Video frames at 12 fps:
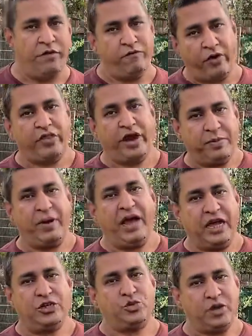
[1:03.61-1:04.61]
for that
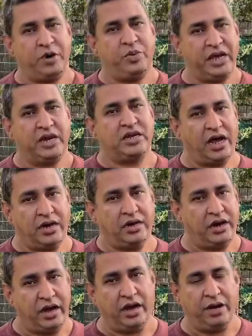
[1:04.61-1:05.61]
patch where we have done
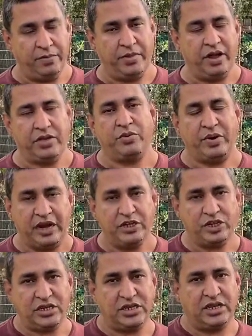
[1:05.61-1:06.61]
the
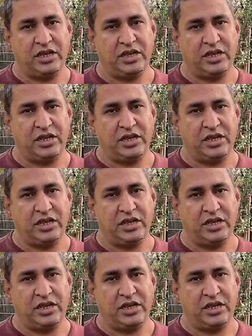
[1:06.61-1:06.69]
radishes.